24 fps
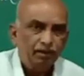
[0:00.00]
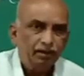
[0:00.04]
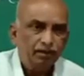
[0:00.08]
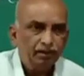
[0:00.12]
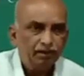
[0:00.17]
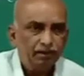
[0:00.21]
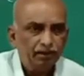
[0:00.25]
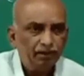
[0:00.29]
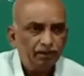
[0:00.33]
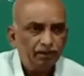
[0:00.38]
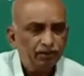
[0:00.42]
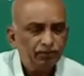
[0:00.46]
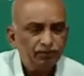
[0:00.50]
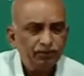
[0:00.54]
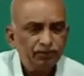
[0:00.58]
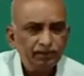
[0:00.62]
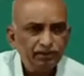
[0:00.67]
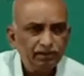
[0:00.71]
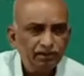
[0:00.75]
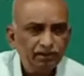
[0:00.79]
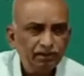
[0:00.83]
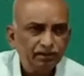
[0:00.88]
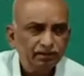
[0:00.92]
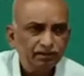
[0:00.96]
Now in
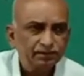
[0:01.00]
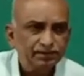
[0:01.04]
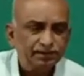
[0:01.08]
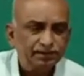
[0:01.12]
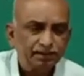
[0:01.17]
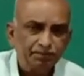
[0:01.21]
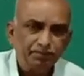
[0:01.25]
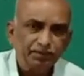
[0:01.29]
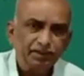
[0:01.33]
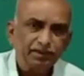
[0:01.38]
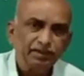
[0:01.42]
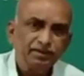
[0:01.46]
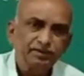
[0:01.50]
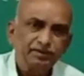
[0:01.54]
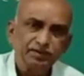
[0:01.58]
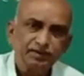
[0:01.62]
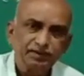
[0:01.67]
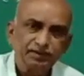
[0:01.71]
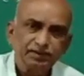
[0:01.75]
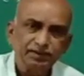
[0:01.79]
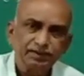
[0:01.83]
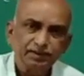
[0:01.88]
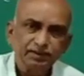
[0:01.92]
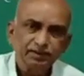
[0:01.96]
some cases
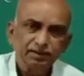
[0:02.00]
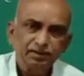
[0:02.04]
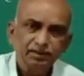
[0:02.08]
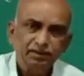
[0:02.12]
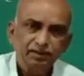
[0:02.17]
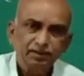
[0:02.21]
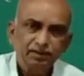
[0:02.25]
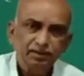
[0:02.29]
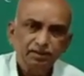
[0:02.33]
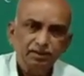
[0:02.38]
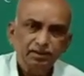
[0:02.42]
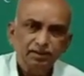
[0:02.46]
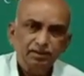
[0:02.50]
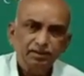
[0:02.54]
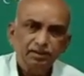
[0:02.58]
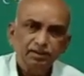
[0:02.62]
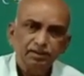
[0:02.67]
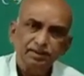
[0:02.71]
the